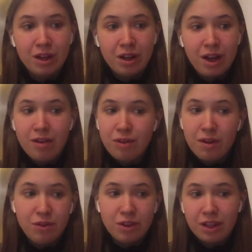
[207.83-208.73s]
have
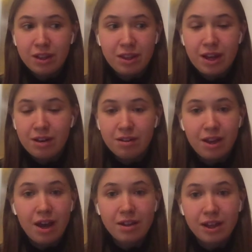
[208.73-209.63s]
everything that
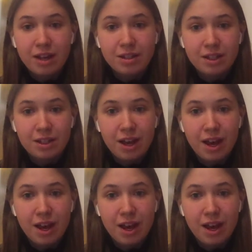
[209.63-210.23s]
the other candidate